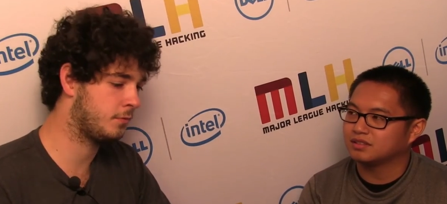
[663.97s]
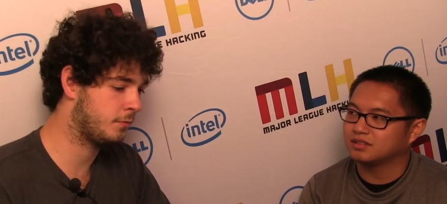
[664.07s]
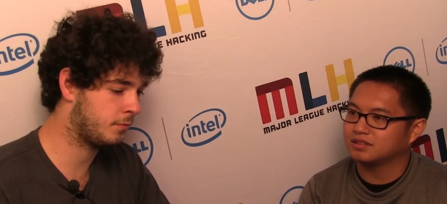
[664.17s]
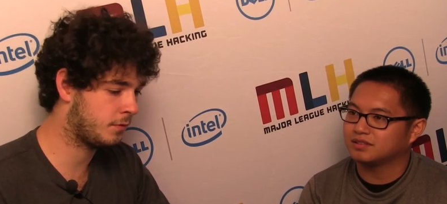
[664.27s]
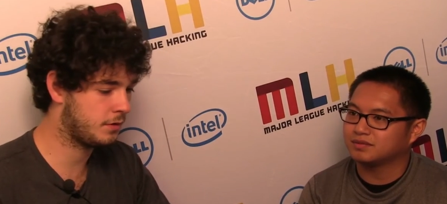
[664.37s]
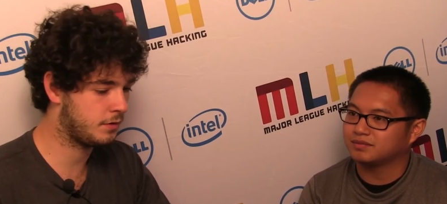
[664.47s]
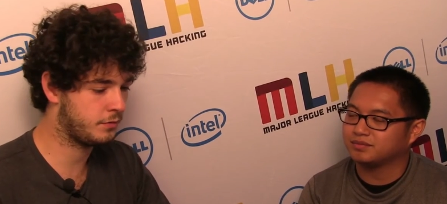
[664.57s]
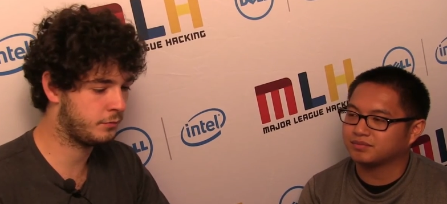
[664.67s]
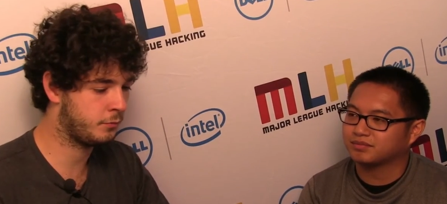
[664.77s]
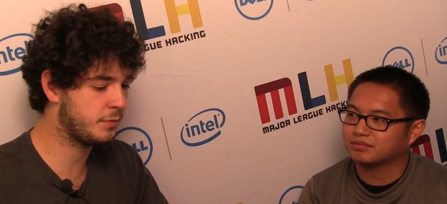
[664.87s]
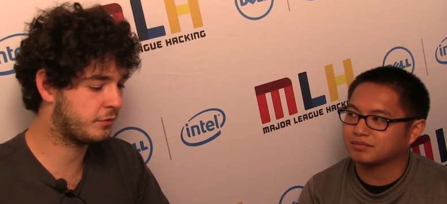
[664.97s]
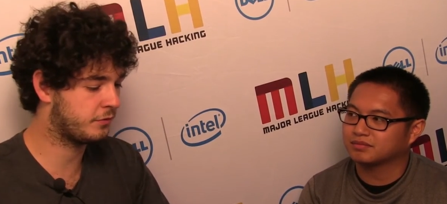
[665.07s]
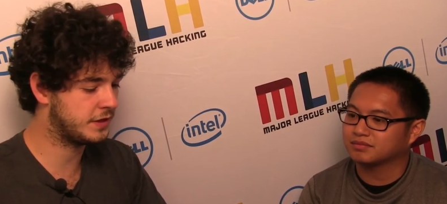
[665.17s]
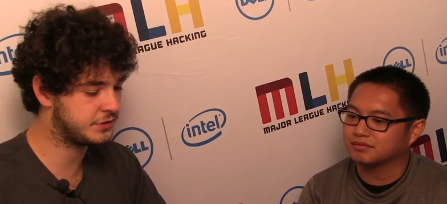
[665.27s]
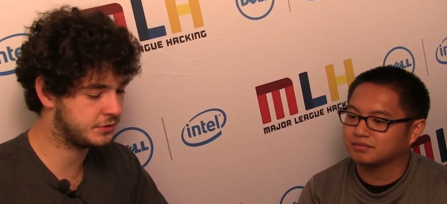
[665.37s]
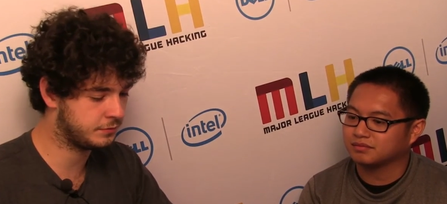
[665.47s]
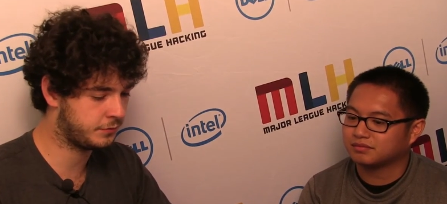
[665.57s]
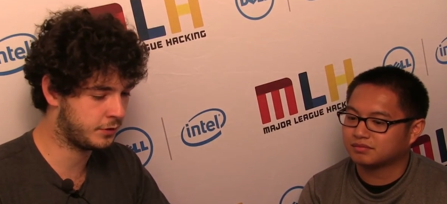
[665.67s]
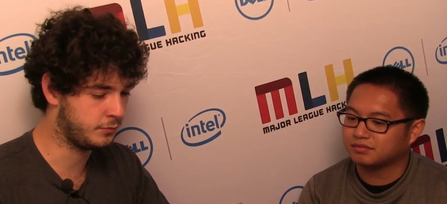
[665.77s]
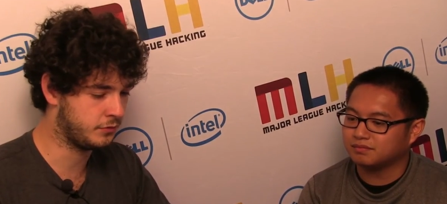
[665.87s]
Speaker 1: what what prevents you
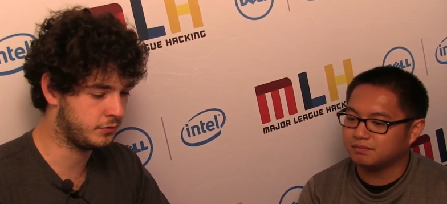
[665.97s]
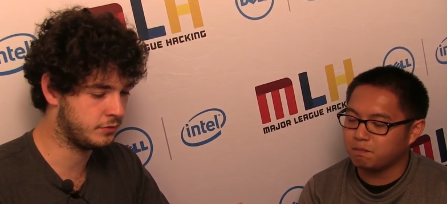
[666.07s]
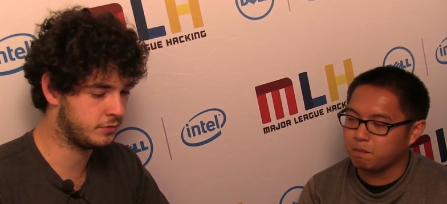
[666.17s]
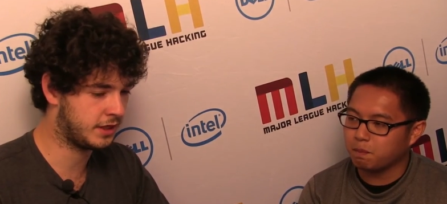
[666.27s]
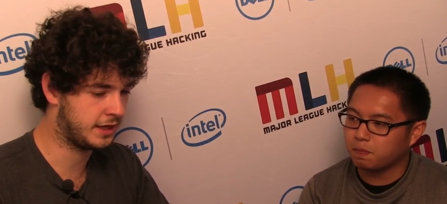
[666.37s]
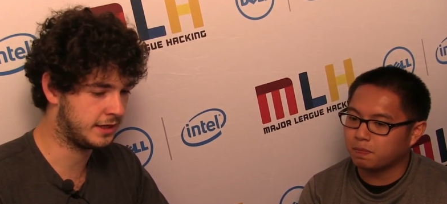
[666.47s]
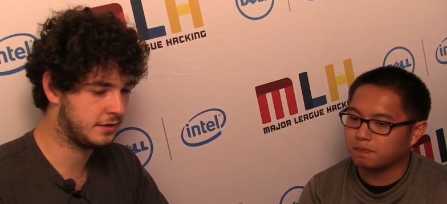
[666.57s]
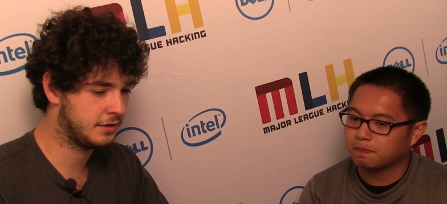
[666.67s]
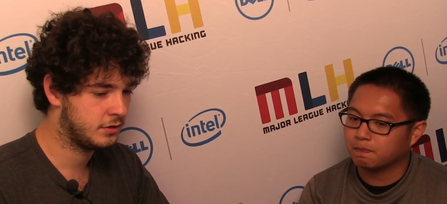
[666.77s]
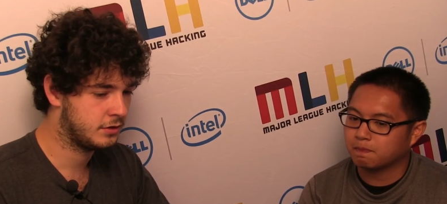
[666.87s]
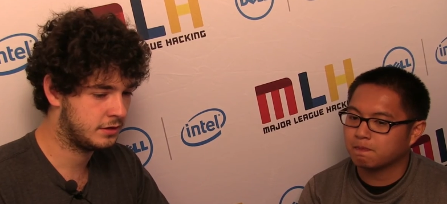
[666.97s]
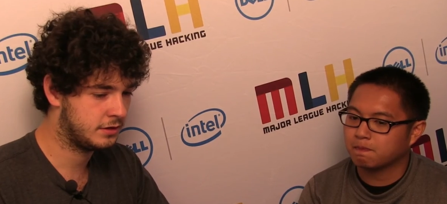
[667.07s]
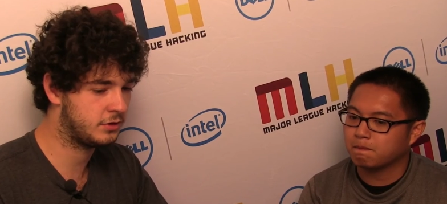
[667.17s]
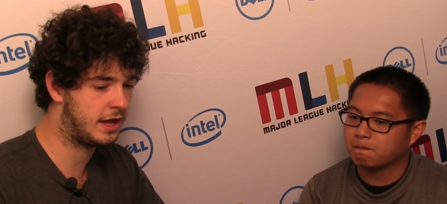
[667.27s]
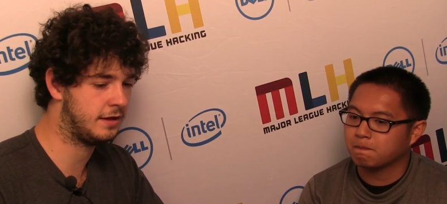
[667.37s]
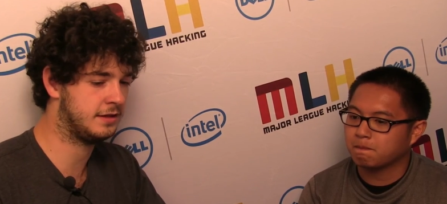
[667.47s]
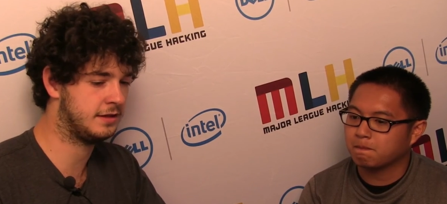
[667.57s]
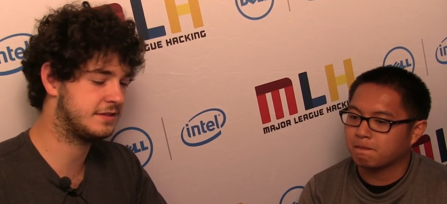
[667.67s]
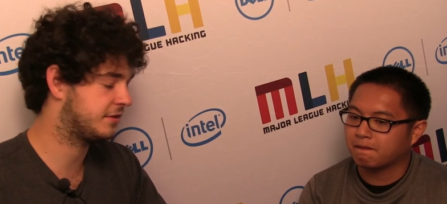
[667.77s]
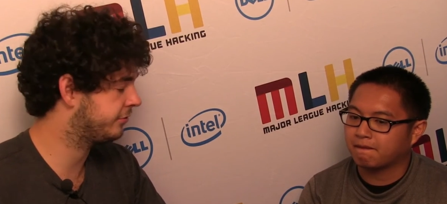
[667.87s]
from like, you're? It
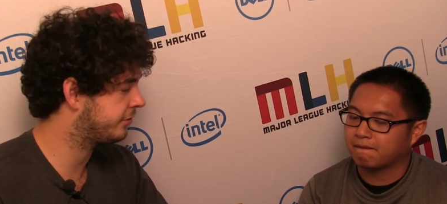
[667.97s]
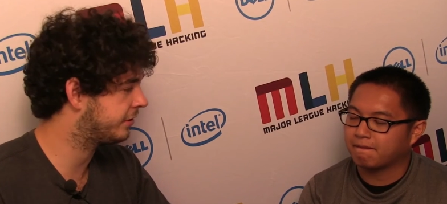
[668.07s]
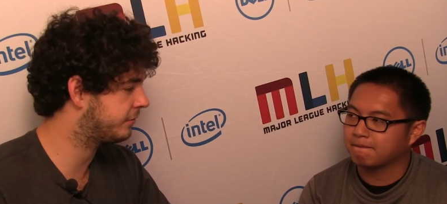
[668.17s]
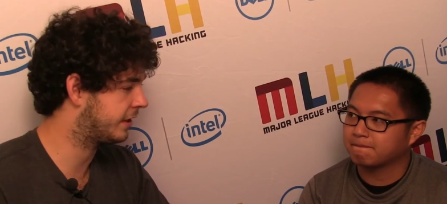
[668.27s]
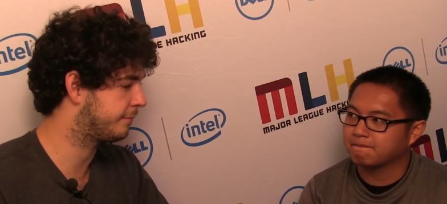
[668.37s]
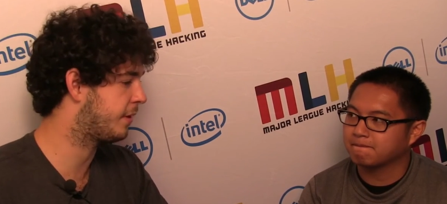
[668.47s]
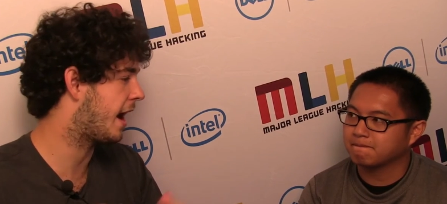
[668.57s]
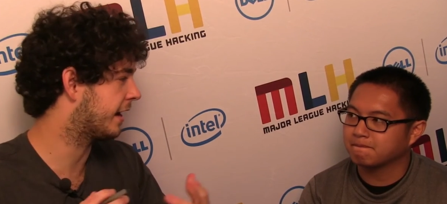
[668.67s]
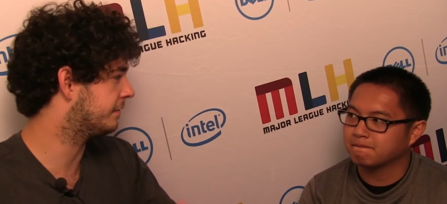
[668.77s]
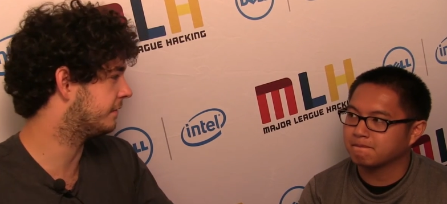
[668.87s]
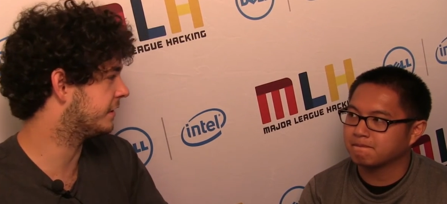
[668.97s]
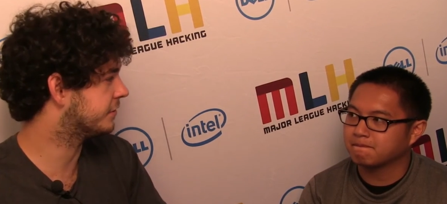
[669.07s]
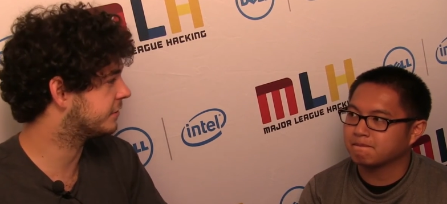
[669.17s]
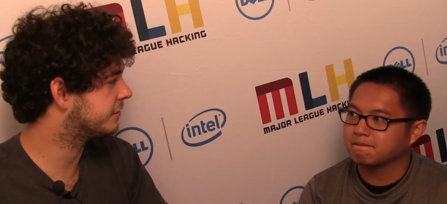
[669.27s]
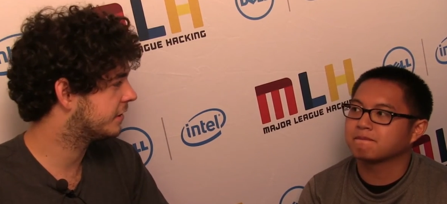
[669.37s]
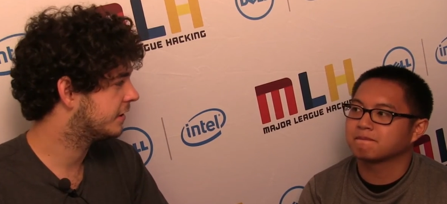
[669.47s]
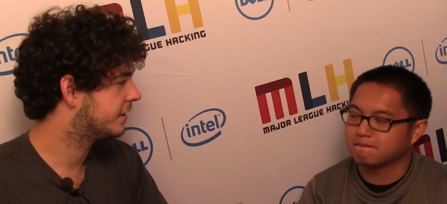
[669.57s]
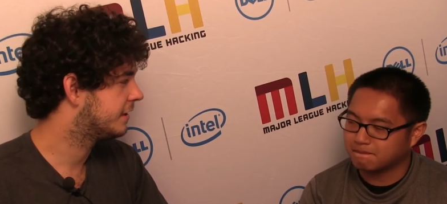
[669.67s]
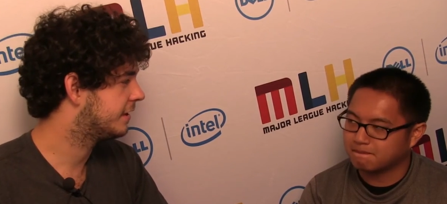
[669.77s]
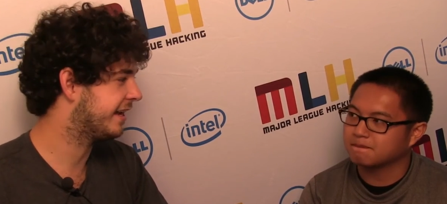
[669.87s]
sounds like you're looking for like pocket adventures,
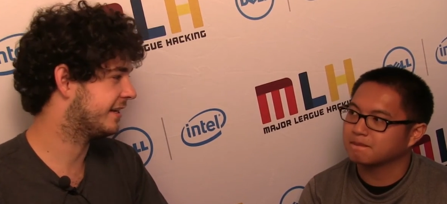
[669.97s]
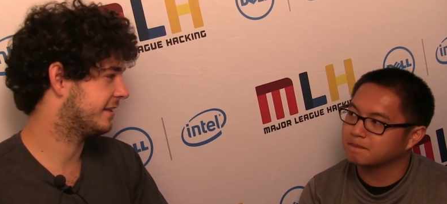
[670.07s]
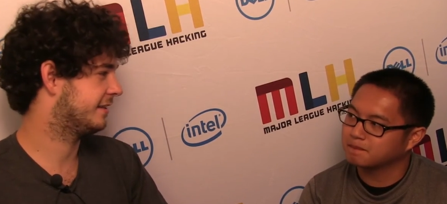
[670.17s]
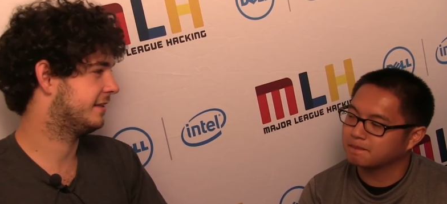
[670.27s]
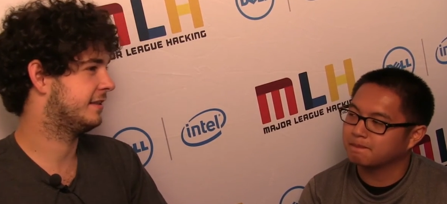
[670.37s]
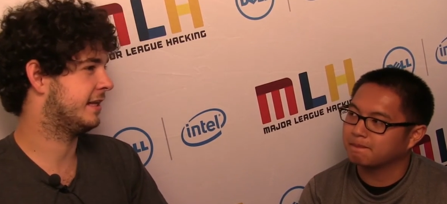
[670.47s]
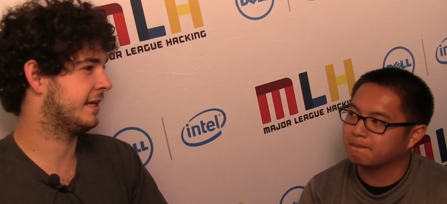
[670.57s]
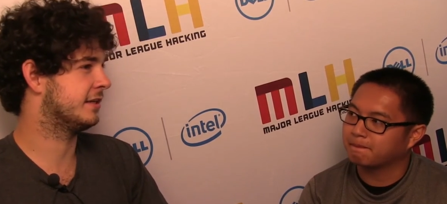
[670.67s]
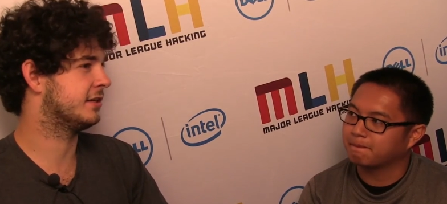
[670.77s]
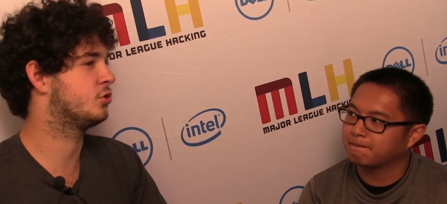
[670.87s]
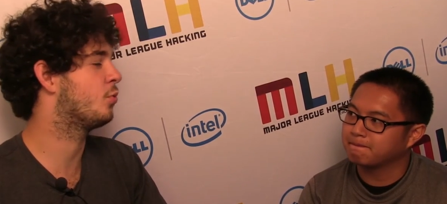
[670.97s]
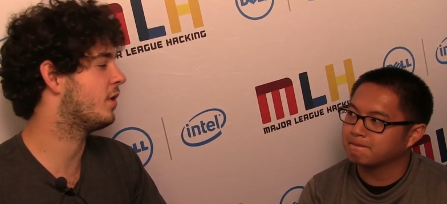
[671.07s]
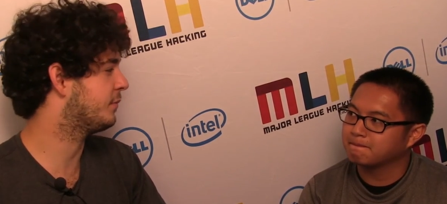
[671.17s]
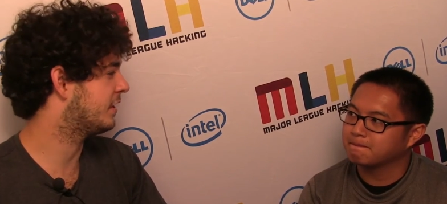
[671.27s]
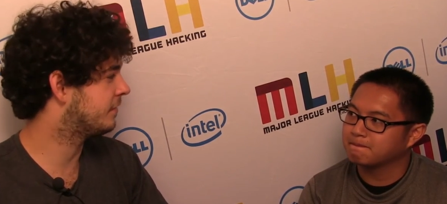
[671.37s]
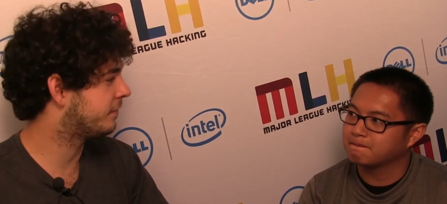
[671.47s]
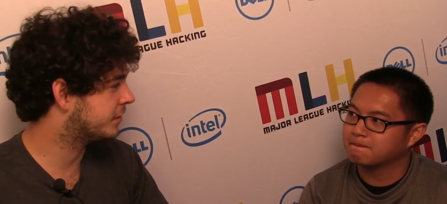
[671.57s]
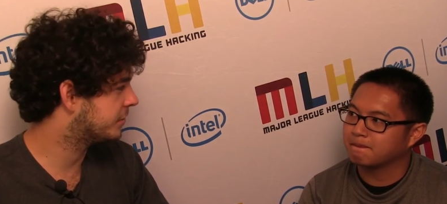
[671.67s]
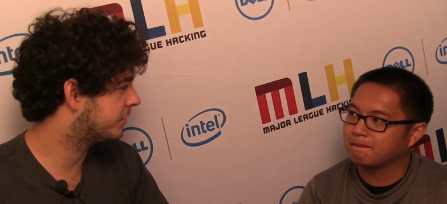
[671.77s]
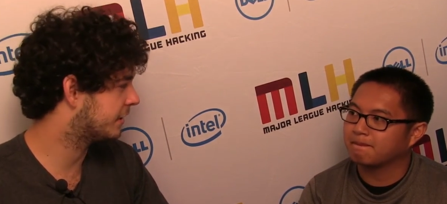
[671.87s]
like like a 20 minute
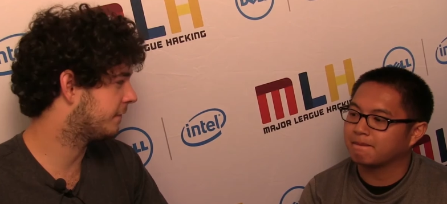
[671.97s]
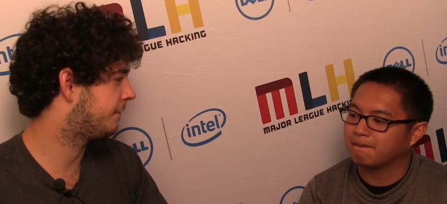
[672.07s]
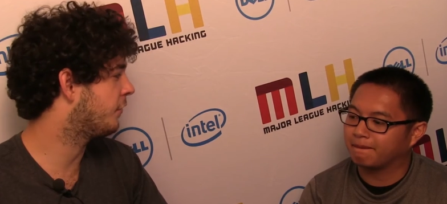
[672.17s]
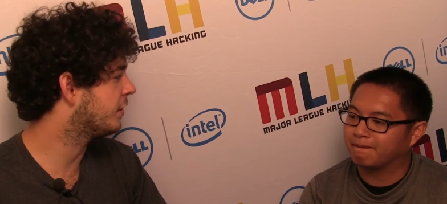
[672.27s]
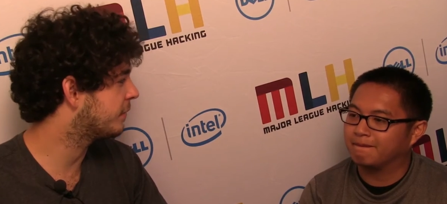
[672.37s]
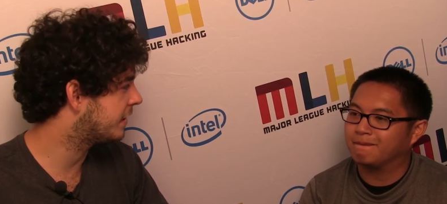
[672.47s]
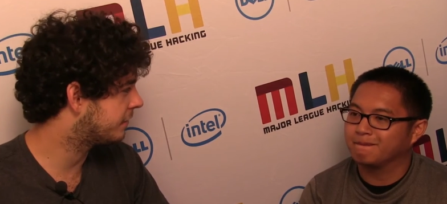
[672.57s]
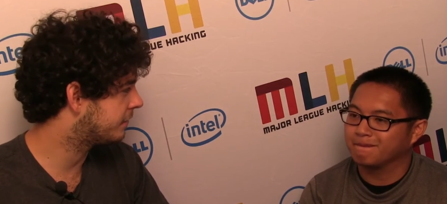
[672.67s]
adventure, like a 30 minute